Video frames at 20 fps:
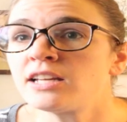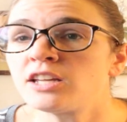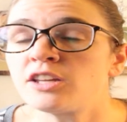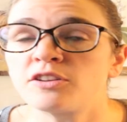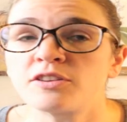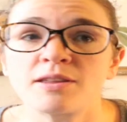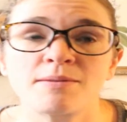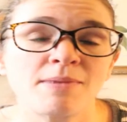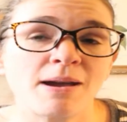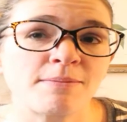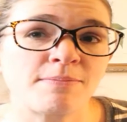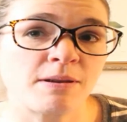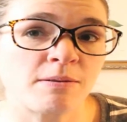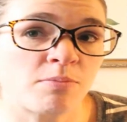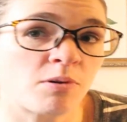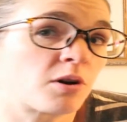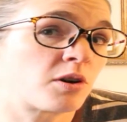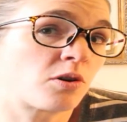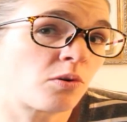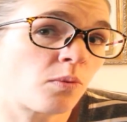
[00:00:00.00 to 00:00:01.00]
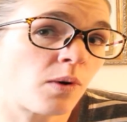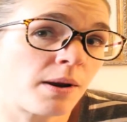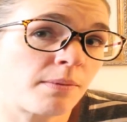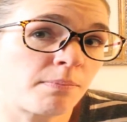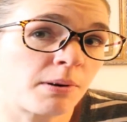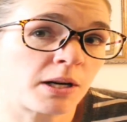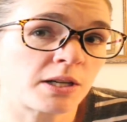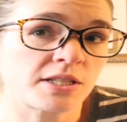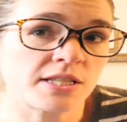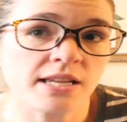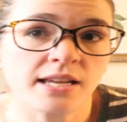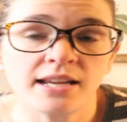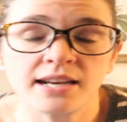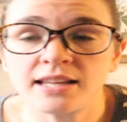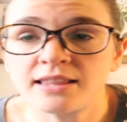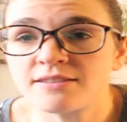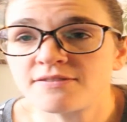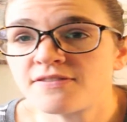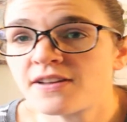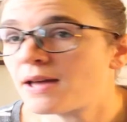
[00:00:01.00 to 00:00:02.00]
you know, they might be important to one person
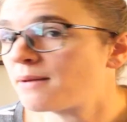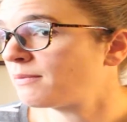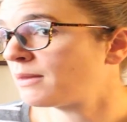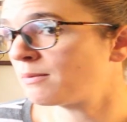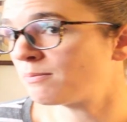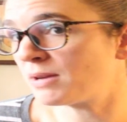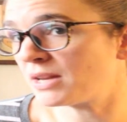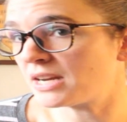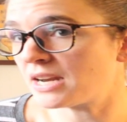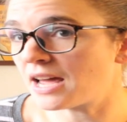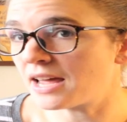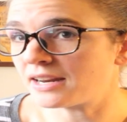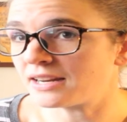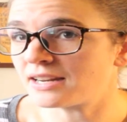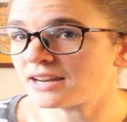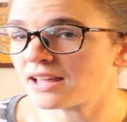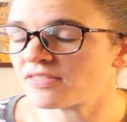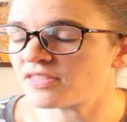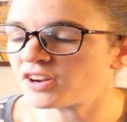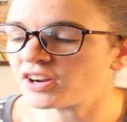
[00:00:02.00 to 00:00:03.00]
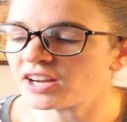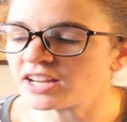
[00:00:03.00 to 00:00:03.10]
in the family but not another.